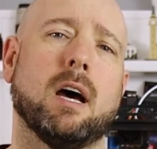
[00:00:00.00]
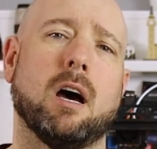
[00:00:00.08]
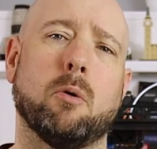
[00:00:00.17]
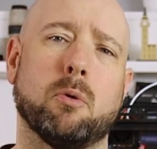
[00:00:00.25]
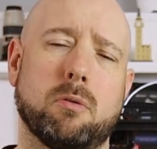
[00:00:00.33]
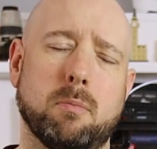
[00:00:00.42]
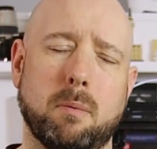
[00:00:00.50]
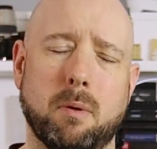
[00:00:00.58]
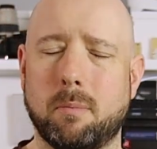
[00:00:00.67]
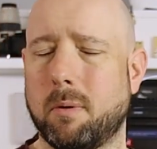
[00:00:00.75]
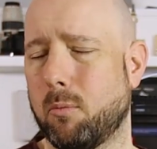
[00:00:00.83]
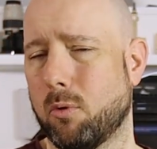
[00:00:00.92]
uh, with
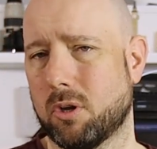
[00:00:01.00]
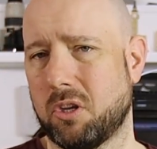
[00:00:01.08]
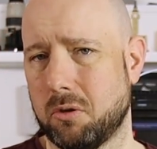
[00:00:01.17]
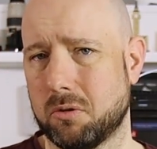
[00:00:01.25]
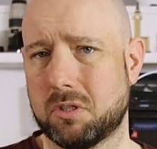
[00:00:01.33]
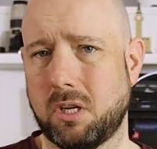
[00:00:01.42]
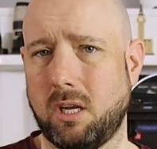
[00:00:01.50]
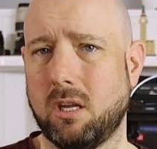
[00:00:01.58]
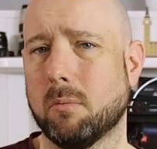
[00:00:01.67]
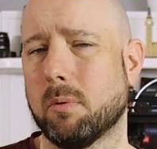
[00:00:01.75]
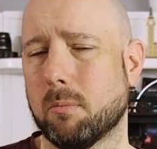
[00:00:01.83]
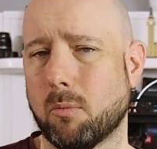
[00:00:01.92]
maybe a bit more QC
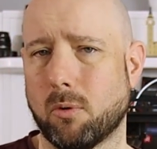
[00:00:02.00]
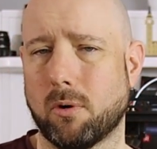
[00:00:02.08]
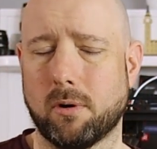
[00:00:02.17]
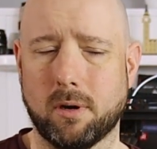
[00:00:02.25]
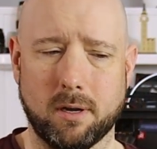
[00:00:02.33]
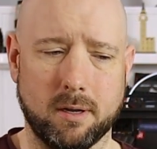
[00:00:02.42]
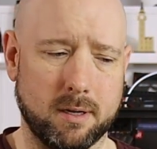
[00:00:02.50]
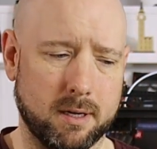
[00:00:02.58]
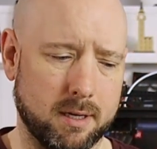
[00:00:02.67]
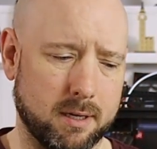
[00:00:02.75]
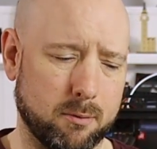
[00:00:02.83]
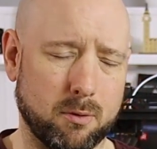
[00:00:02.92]
and a bit more
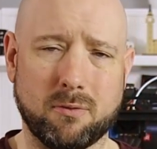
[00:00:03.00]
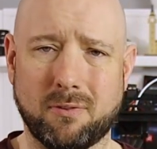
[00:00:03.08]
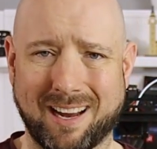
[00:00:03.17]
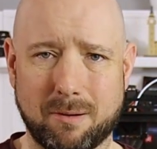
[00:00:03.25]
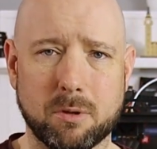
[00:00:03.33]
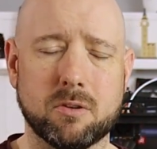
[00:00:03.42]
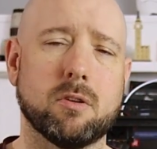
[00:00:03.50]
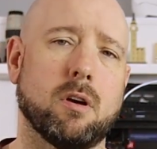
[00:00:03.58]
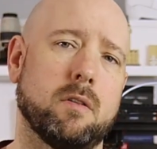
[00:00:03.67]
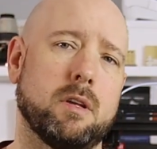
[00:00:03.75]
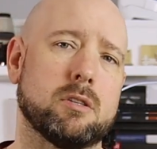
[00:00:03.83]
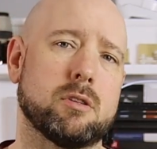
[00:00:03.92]
uh, uh, refinement
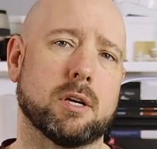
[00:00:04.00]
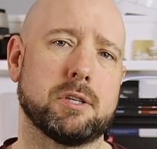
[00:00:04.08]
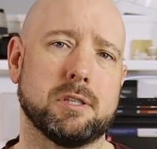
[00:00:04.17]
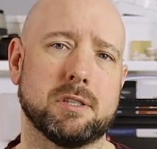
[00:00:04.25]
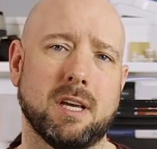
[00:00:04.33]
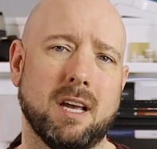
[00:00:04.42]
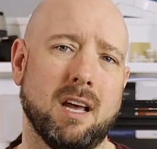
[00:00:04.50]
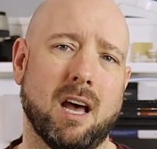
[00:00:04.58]
on the instructions,